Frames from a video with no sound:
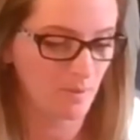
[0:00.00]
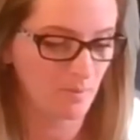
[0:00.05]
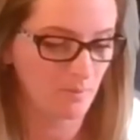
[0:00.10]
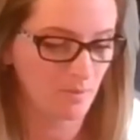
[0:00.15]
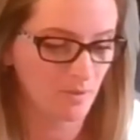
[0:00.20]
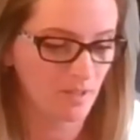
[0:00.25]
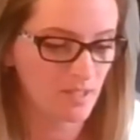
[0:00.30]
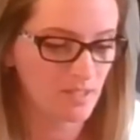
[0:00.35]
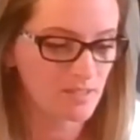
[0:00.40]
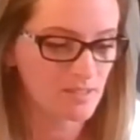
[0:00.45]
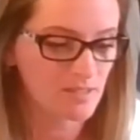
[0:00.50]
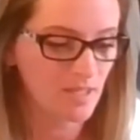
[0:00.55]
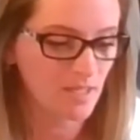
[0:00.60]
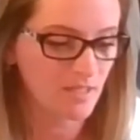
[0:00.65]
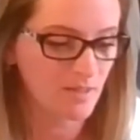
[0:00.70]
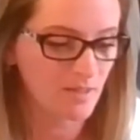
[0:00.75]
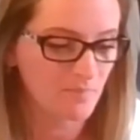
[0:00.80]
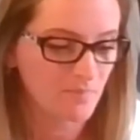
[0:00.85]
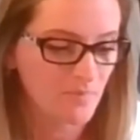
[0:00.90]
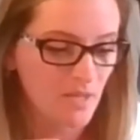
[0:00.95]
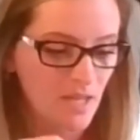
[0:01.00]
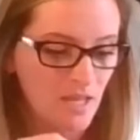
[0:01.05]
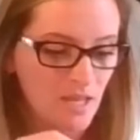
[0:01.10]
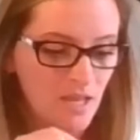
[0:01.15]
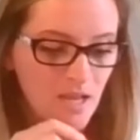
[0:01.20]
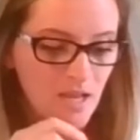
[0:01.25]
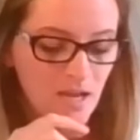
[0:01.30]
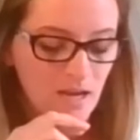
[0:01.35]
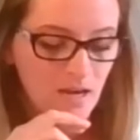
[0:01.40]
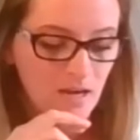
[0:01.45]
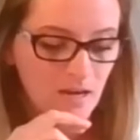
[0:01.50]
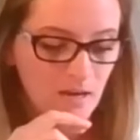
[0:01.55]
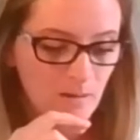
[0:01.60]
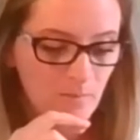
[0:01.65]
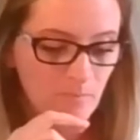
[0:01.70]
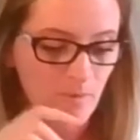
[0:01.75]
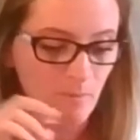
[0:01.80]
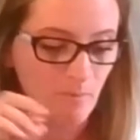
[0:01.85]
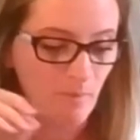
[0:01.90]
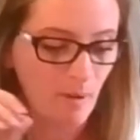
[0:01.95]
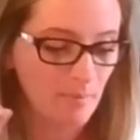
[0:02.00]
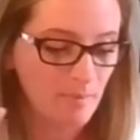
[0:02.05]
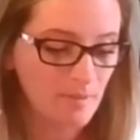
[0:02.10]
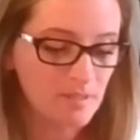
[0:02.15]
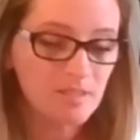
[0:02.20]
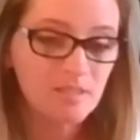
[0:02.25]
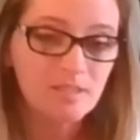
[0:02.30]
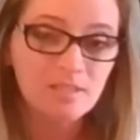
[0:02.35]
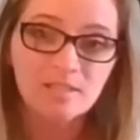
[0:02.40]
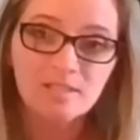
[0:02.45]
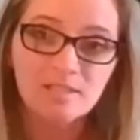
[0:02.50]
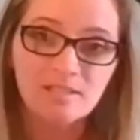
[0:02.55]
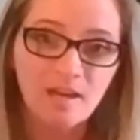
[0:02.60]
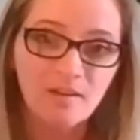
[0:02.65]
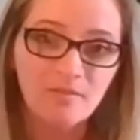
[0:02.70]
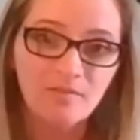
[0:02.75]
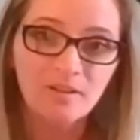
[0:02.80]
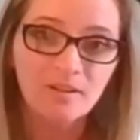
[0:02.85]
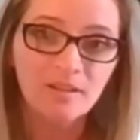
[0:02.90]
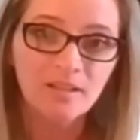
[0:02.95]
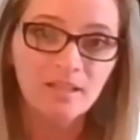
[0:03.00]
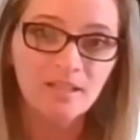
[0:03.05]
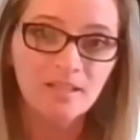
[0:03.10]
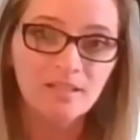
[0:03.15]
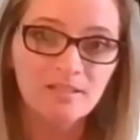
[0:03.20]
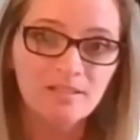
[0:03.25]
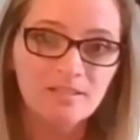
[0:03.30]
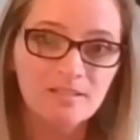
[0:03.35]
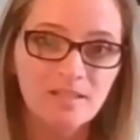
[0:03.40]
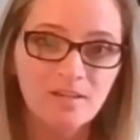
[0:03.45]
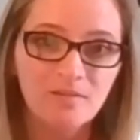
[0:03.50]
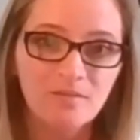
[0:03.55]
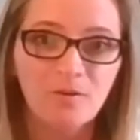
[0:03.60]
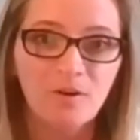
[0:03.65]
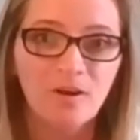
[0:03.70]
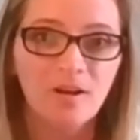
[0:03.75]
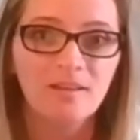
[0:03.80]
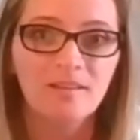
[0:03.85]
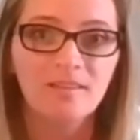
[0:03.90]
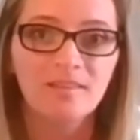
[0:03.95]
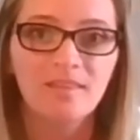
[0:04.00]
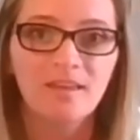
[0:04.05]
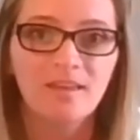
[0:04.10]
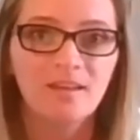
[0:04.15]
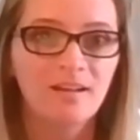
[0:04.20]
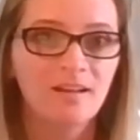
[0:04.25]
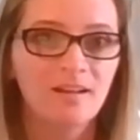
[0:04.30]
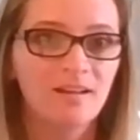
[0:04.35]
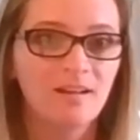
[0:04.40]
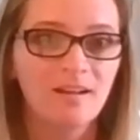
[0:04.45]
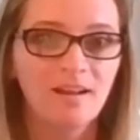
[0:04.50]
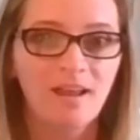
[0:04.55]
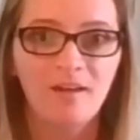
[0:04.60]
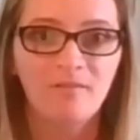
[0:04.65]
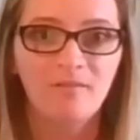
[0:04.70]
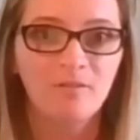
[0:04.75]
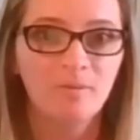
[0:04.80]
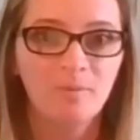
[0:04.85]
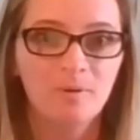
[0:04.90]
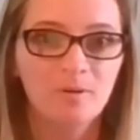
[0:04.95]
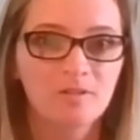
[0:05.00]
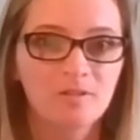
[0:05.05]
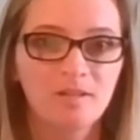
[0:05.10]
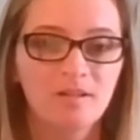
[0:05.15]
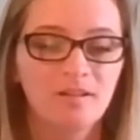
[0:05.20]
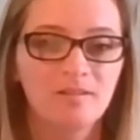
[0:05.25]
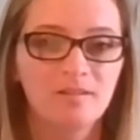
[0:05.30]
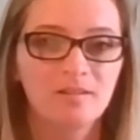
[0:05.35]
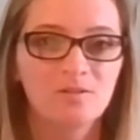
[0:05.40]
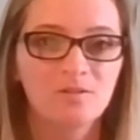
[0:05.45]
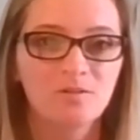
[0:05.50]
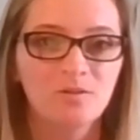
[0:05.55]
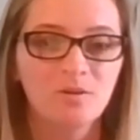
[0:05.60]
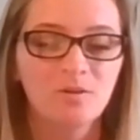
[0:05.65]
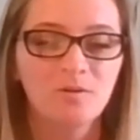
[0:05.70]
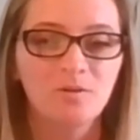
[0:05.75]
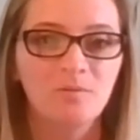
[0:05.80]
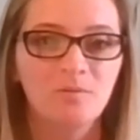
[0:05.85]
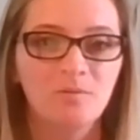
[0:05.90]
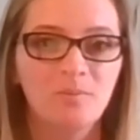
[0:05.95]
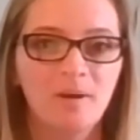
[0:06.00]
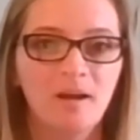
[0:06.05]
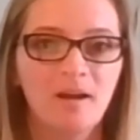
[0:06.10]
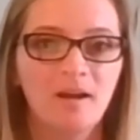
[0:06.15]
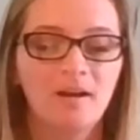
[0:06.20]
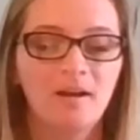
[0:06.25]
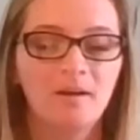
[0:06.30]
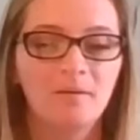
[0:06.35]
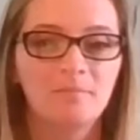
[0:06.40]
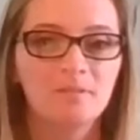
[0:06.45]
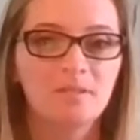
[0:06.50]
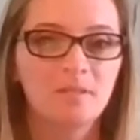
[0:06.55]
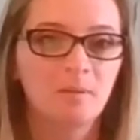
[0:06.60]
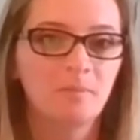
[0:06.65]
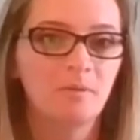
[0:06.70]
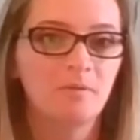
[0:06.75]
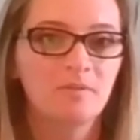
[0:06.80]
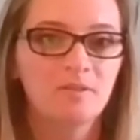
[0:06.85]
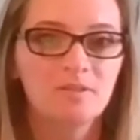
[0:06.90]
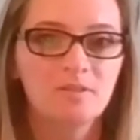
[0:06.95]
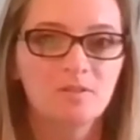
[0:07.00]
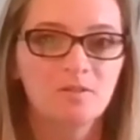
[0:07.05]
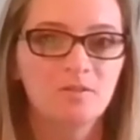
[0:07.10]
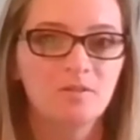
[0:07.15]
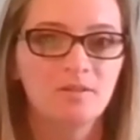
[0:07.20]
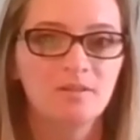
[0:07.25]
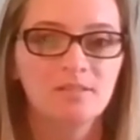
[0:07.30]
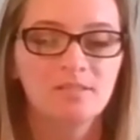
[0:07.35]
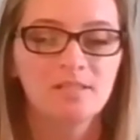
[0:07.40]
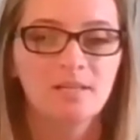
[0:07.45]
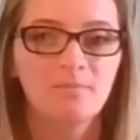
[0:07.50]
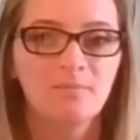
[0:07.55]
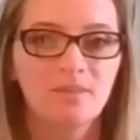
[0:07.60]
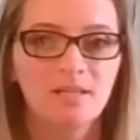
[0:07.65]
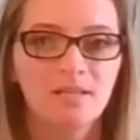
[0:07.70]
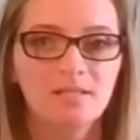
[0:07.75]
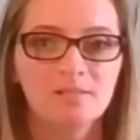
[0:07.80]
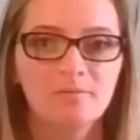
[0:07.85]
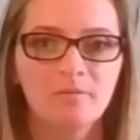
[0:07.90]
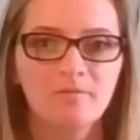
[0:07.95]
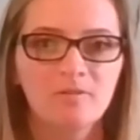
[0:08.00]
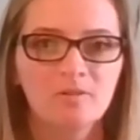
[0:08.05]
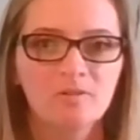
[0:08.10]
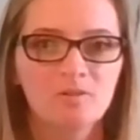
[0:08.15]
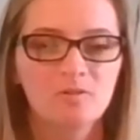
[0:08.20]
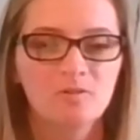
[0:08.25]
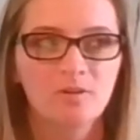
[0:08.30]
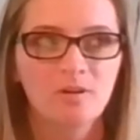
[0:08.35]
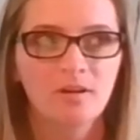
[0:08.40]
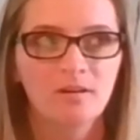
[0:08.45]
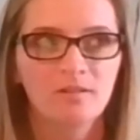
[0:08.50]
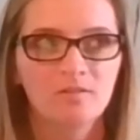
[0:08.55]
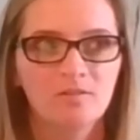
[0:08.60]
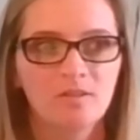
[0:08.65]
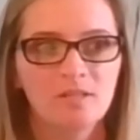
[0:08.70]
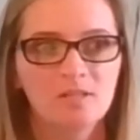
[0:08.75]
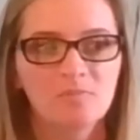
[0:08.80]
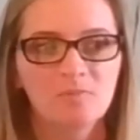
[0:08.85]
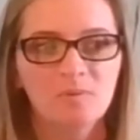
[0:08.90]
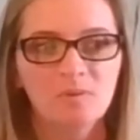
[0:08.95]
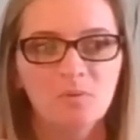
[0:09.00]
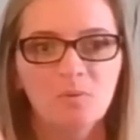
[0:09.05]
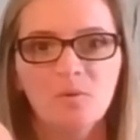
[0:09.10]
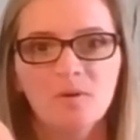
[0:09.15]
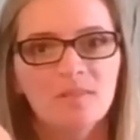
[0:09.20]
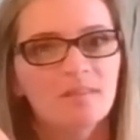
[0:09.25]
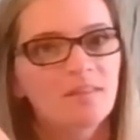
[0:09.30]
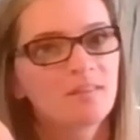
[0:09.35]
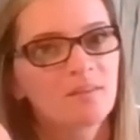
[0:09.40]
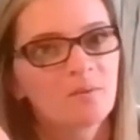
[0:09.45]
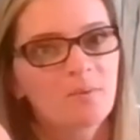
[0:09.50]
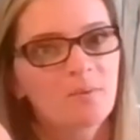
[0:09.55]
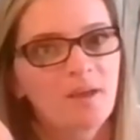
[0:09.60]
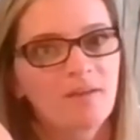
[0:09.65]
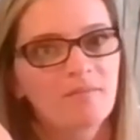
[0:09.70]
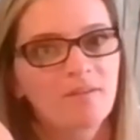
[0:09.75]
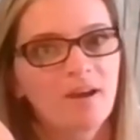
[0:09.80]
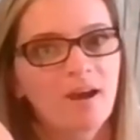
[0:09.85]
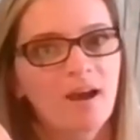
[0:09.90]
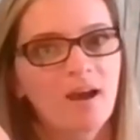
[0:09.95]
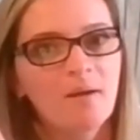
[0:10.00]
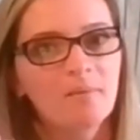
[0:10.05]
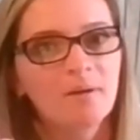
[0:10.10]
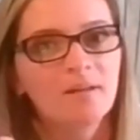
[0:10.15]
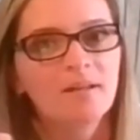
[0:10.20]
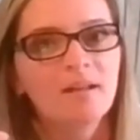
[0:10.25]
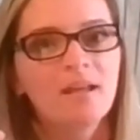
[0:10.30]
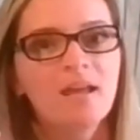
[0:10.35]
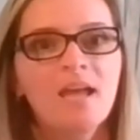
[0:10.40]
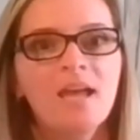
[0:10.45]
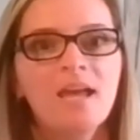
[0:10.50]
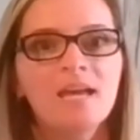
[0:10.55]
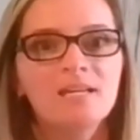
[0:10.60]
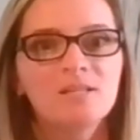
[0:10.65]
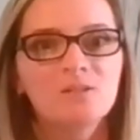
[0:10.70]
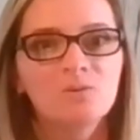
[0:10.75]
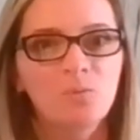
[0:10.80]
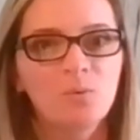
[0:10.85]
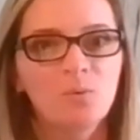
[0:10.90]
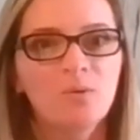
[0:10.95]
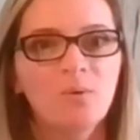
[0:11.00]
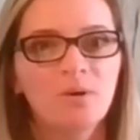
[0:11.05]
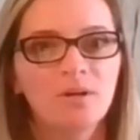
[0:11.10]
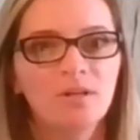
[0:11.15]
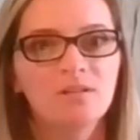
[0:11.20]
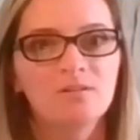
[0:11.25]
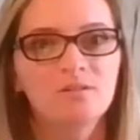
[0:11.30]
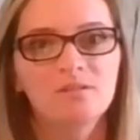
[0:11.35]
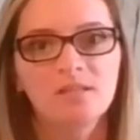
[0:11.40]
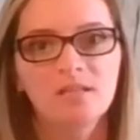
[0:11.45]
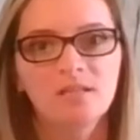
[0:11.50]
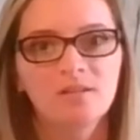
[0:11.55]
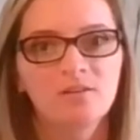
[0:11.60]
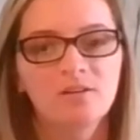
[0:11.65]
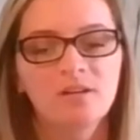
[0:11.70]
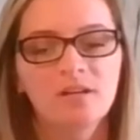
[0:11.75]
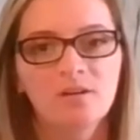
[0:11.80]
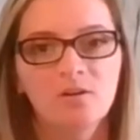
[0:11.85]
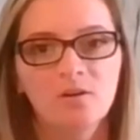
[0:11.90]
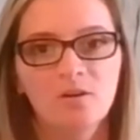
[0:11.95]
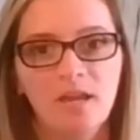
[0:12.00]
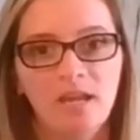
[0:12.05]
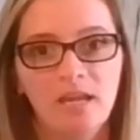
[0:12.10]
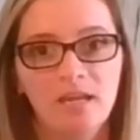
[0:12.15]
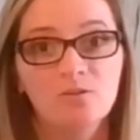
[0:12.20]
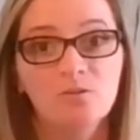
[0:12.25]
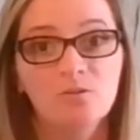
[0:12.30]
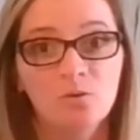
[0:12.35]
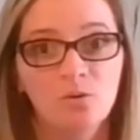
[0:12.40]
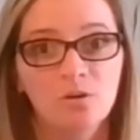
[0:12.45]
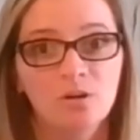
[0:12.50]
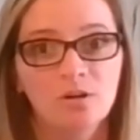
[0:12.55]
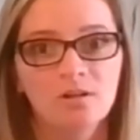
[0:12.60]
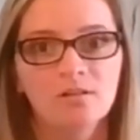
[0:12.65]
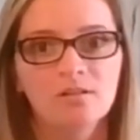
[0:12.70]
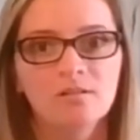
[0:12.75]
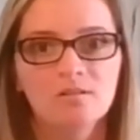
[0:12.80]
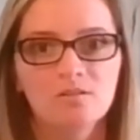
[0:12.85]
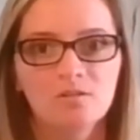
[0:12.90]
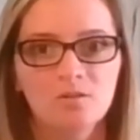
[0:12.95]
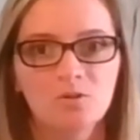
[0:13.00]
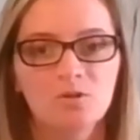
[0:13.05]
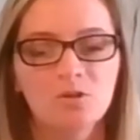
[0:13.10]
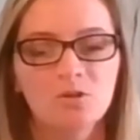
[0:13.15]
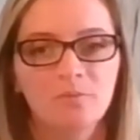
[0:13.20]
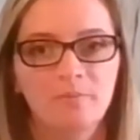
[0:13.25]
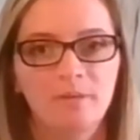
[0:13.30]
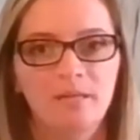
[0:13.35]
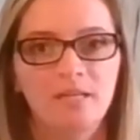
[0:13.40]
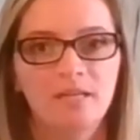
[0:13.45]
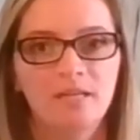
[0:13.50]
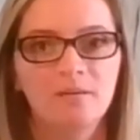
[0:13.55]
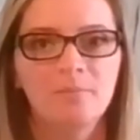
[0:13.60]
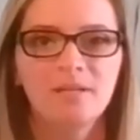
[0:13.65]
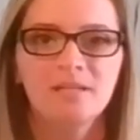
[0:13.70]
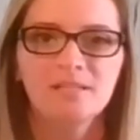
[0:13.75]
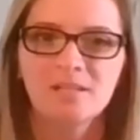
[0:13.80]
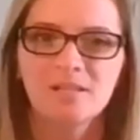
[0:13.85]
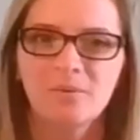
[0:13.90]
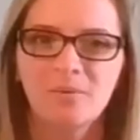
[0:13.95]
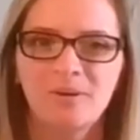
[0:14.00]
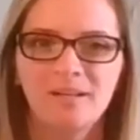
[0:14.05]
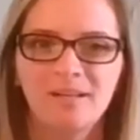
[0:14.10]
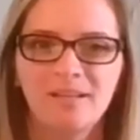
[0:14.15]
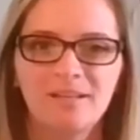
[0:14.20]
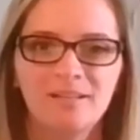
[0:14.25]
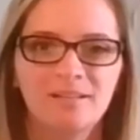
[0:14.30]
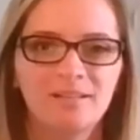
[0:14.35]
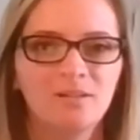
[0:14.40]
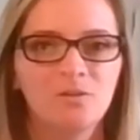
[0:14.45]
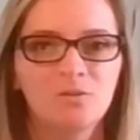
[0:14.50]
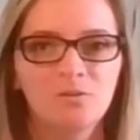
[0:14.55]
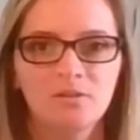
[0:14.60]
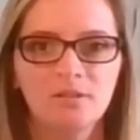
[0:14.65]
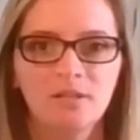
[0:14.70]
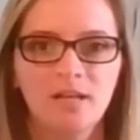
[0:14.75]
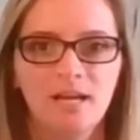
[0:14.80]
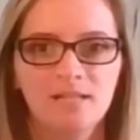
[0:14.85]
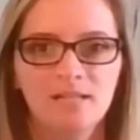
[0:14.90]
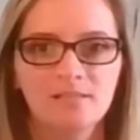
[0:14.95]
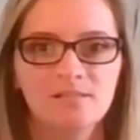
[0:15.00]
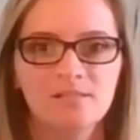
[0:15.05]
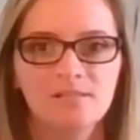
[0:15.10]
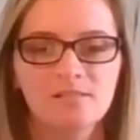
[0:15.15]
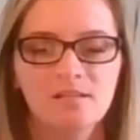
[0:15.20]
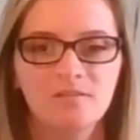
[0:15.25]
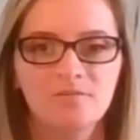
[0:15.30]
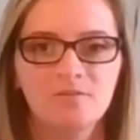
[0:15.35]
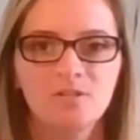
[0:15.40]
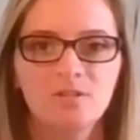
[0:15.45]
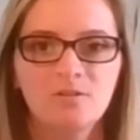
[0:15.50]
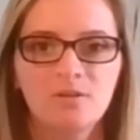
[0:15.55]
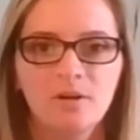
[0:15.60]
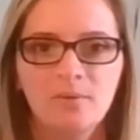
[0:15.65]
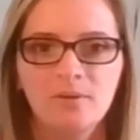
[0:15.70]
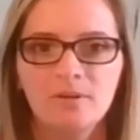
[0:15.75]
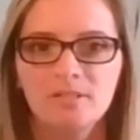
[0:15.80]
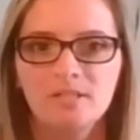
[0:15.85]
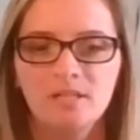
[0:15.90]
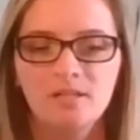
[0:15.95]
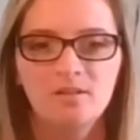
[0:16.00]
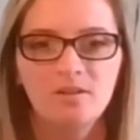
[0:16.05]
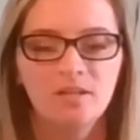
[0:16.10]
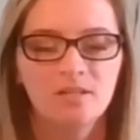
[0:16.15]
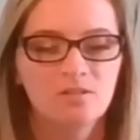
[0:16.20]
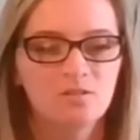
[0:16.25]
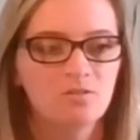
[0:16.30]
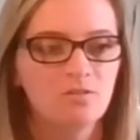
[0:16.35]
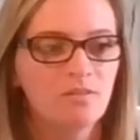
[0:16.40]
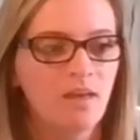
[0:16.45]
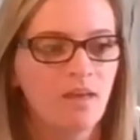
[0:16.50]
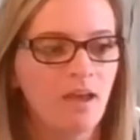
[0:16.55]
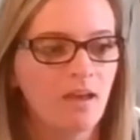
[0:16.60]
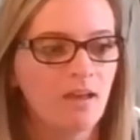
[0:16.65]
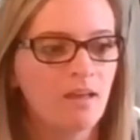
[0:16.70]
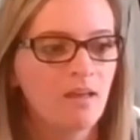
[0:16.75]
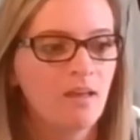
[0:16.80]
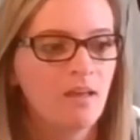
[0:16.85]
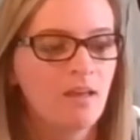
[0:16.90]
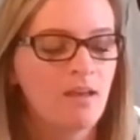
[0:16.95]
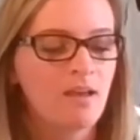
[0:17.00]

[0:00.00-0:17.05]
I'm really excited. My business is definitely different than every person in this group. Some of us are doing the same thing, some of us are doing other things, but the one thing that we have in common is we want to use the internet and or social media because I want to get into Google ads and stuff too, and I want to take you guys through that.